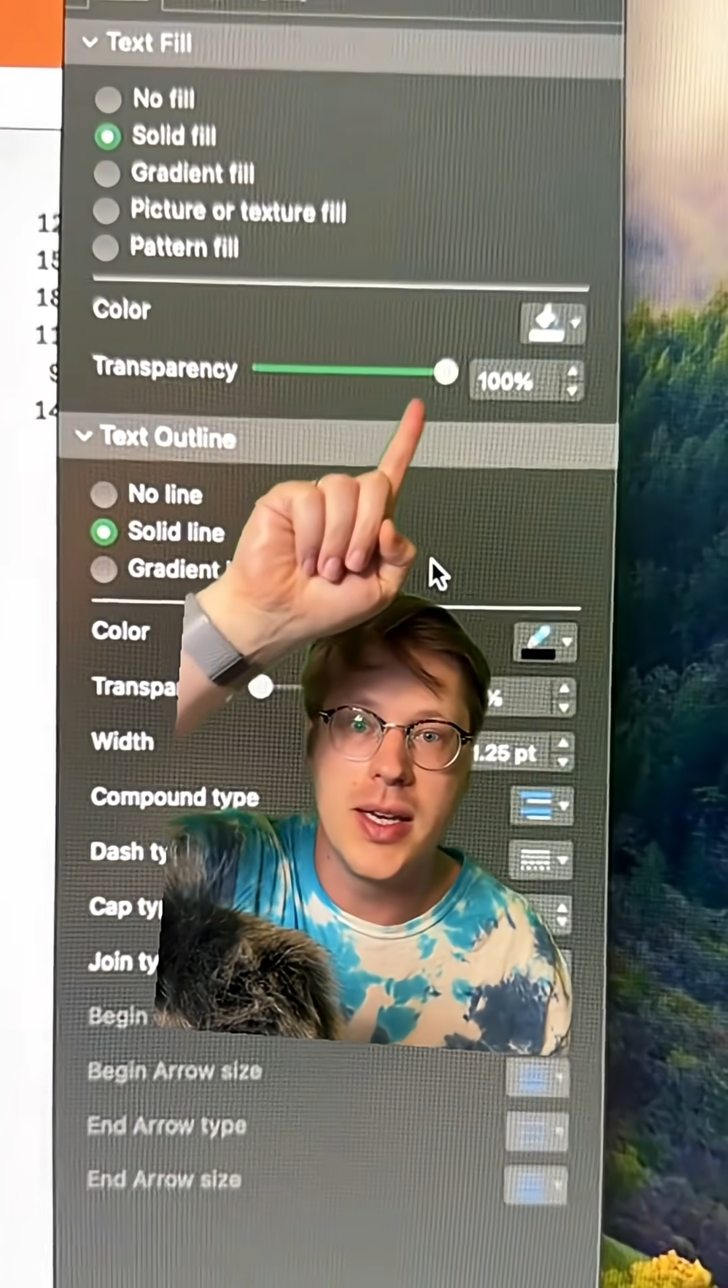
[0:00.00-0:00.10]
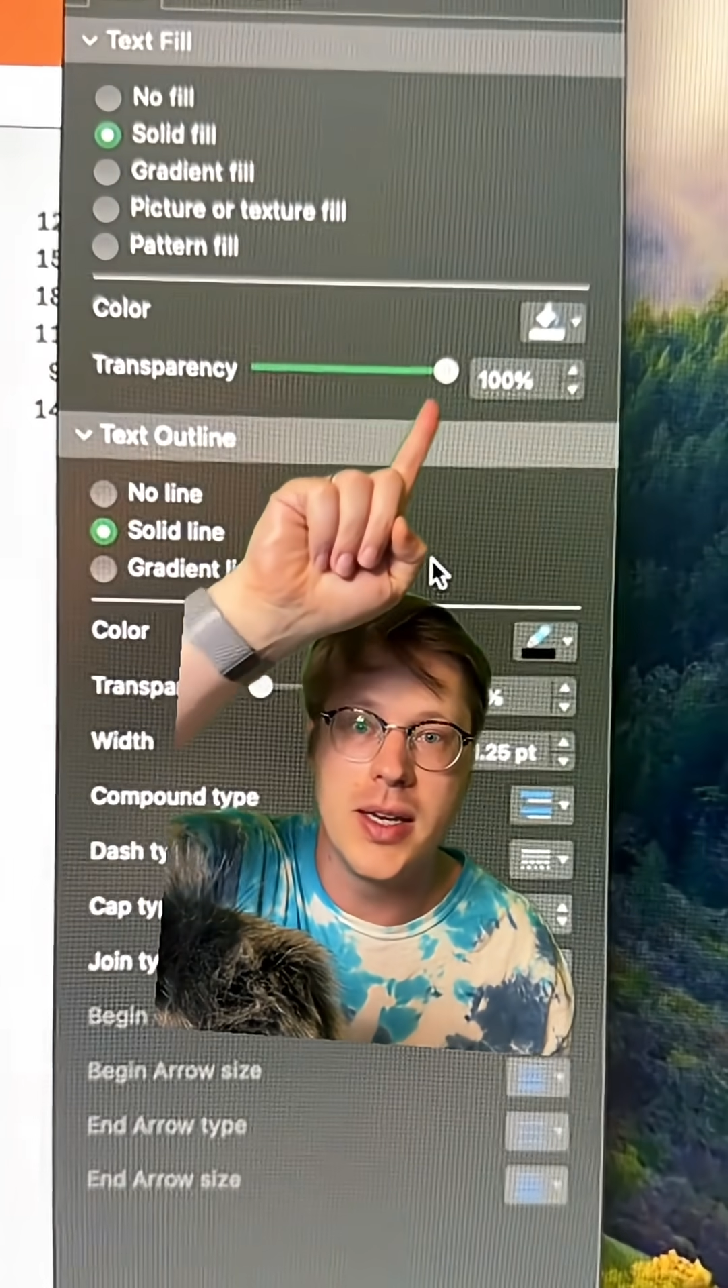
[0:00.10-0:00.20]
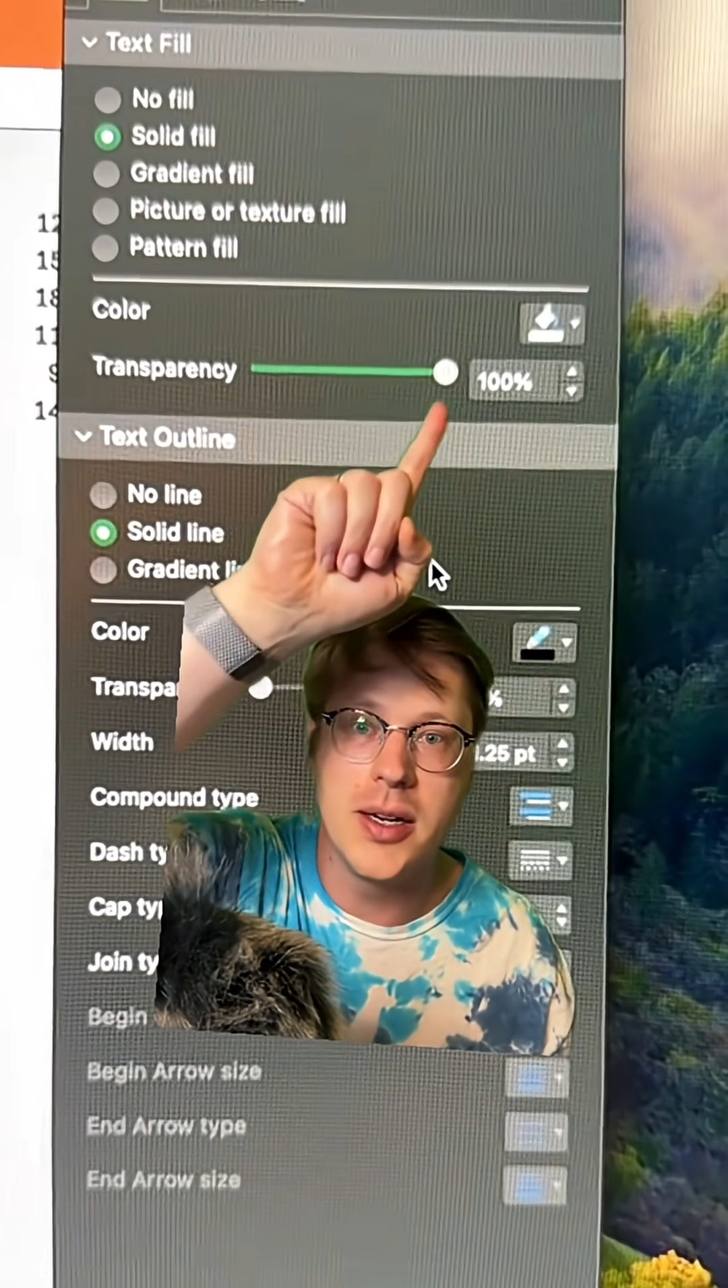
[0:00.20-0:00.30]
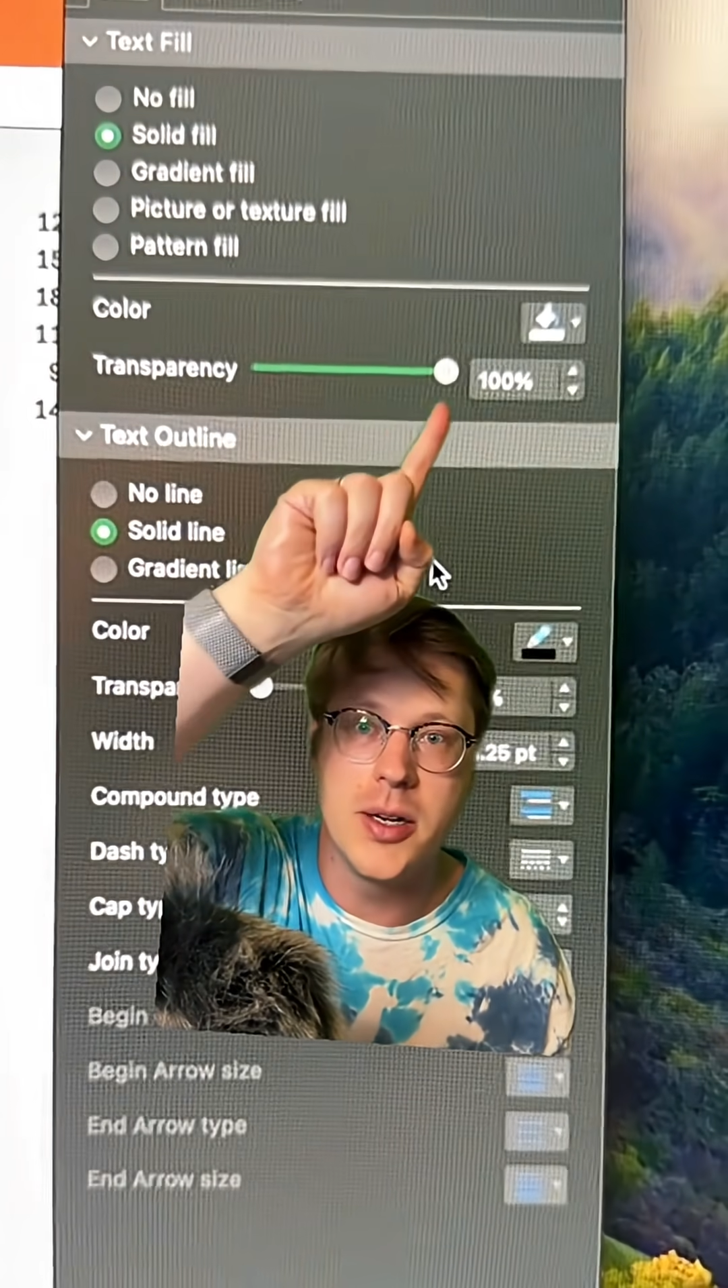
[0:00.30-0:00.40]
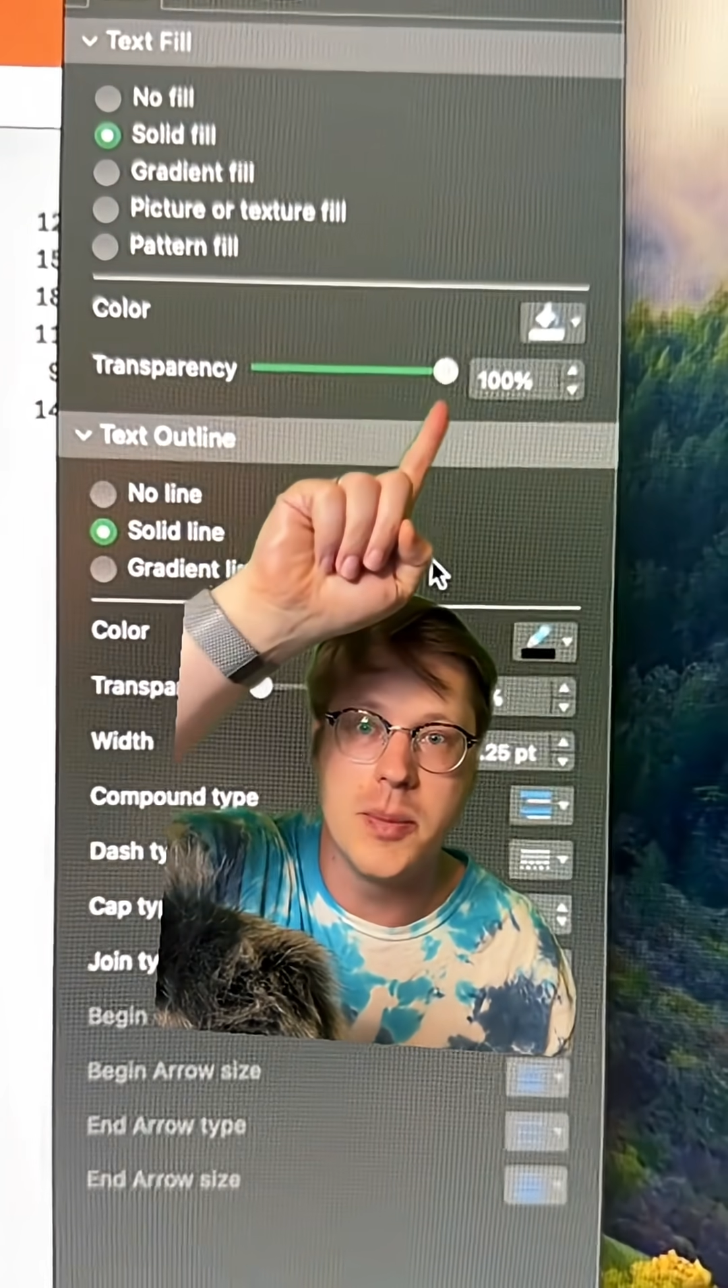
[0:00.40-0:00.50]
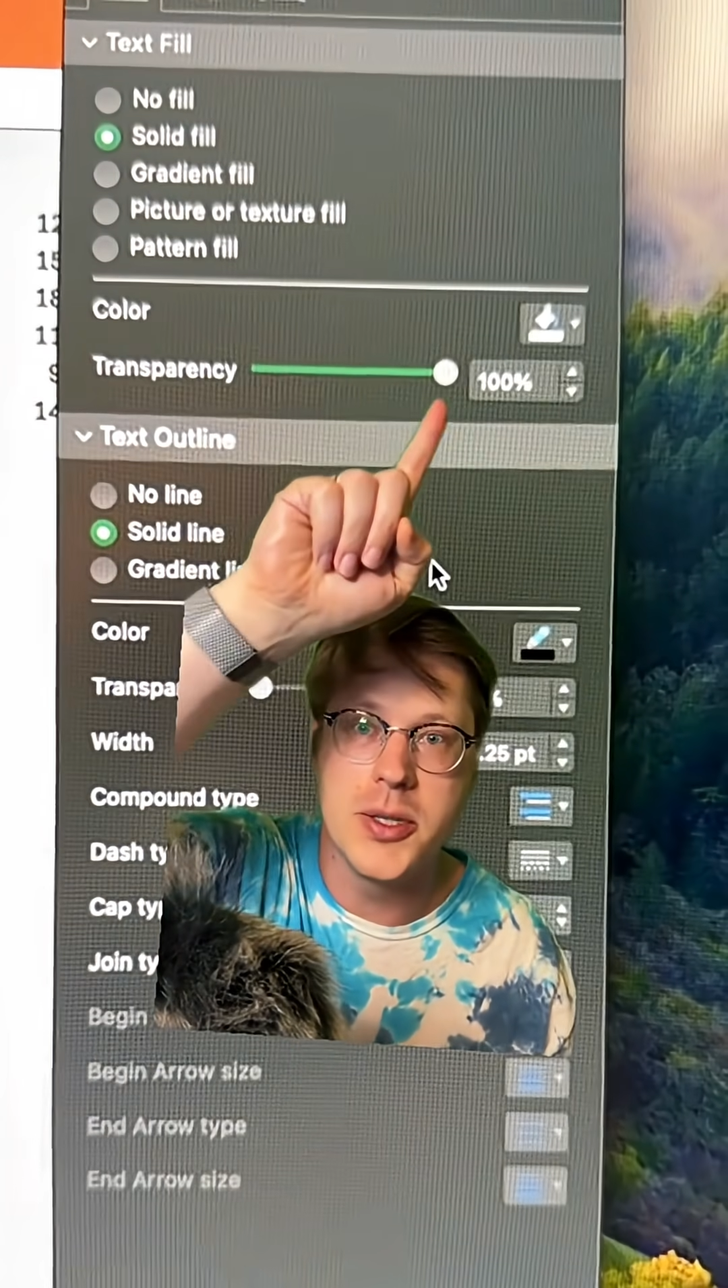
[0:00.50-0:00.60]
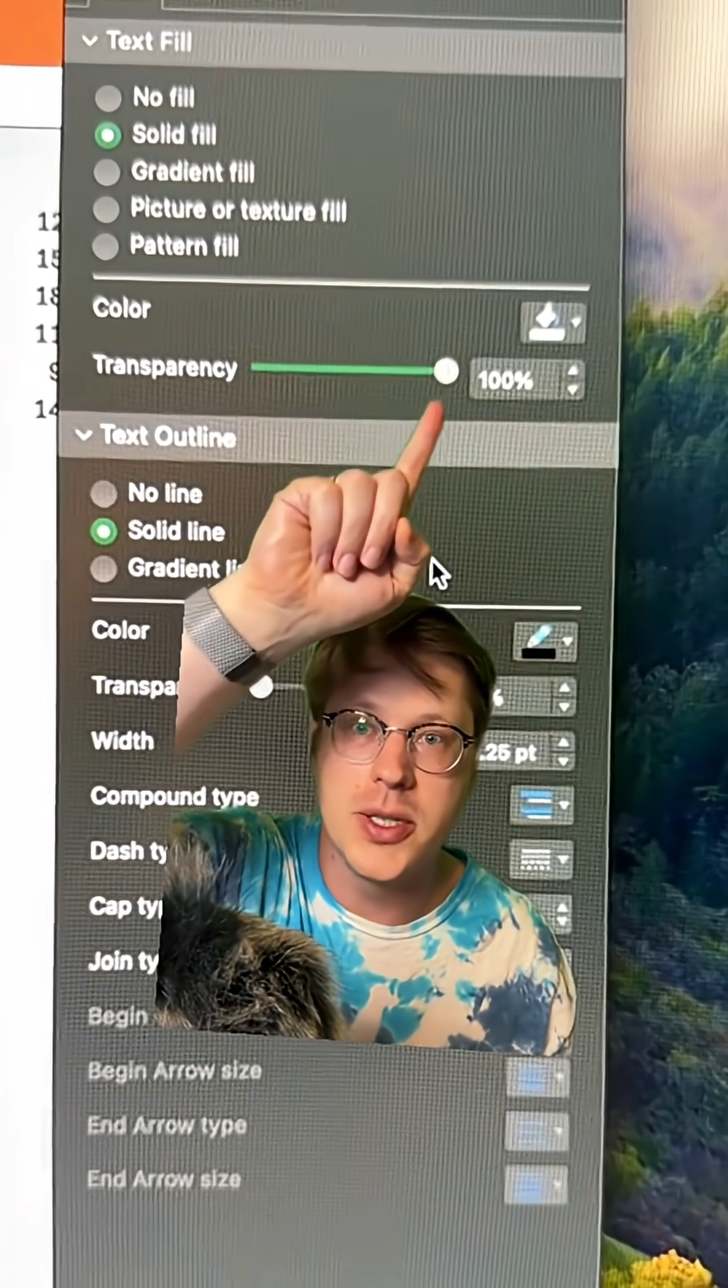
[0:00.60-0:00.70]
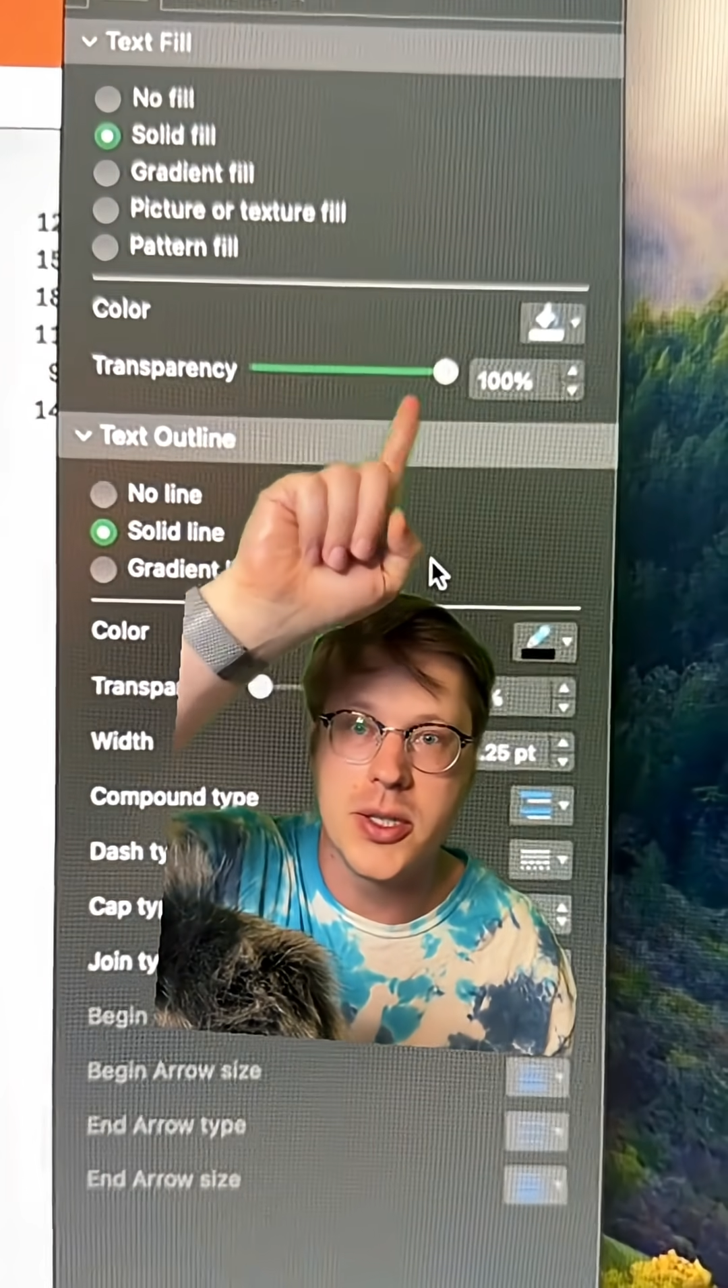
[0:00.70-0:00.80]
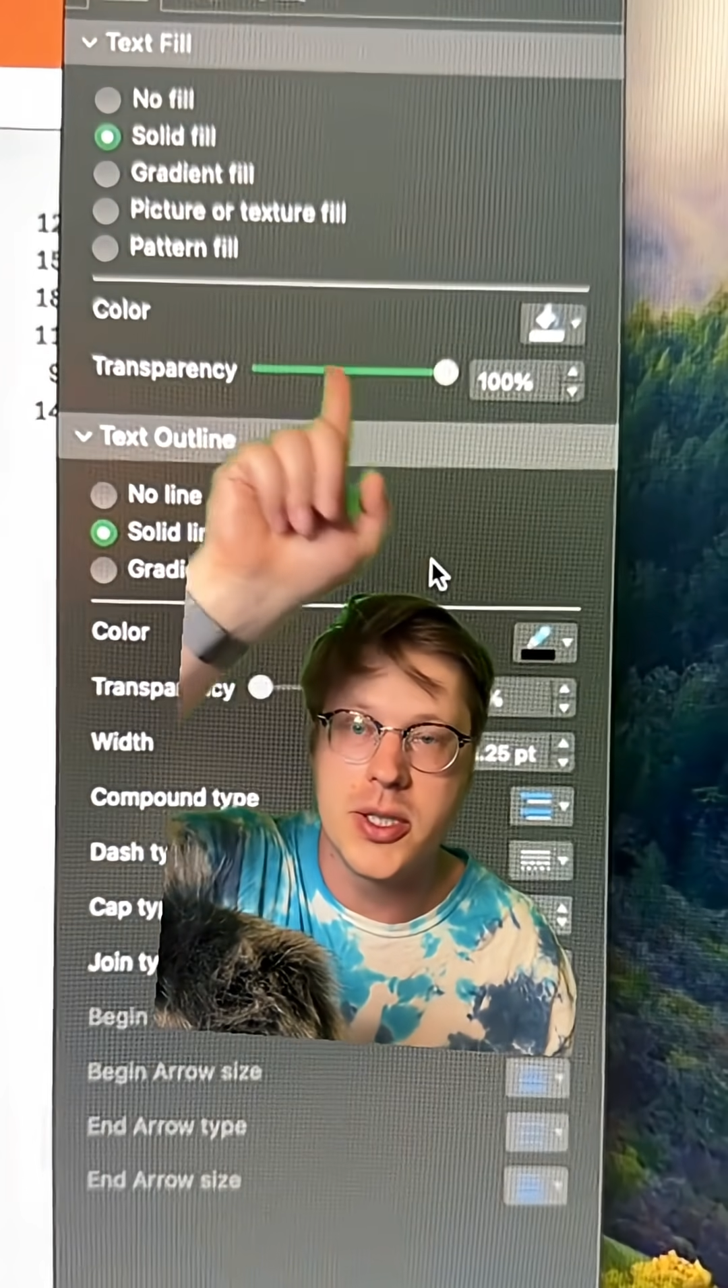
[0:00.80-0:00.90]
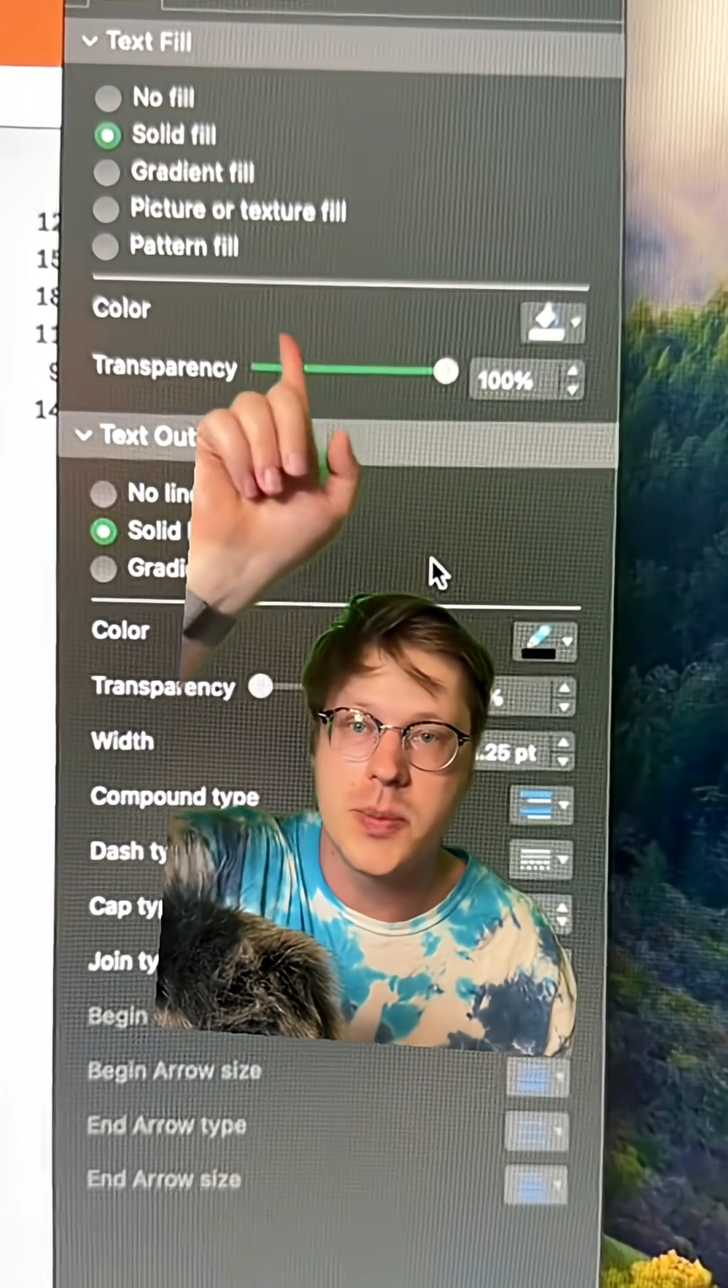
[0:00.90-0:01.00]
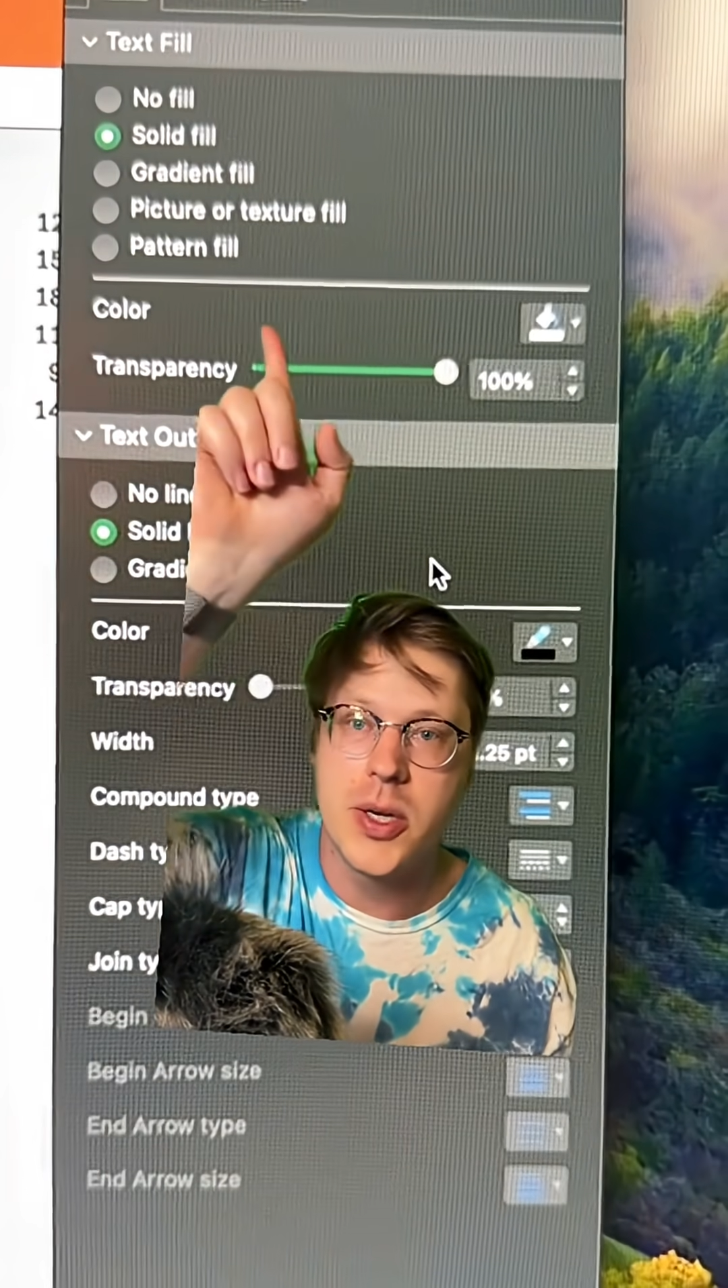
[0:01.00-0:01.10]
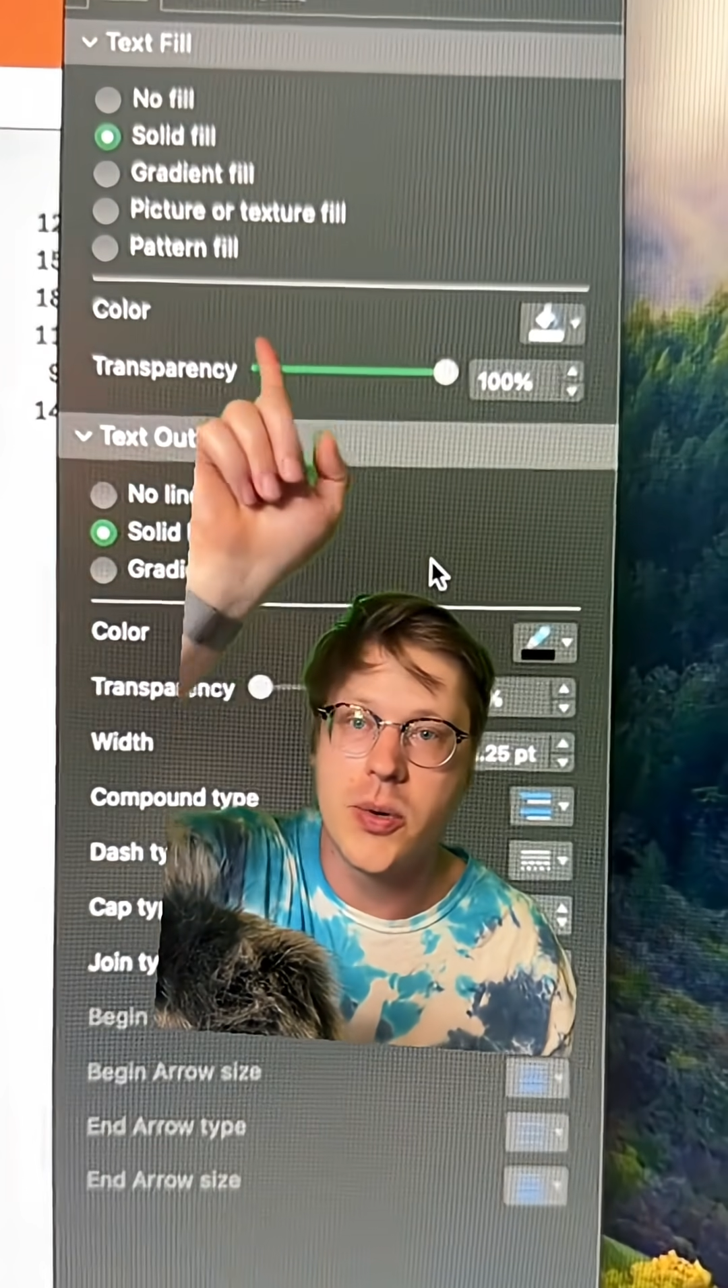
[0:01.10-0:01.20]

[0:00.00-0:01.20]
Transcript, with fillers: it 100% transparent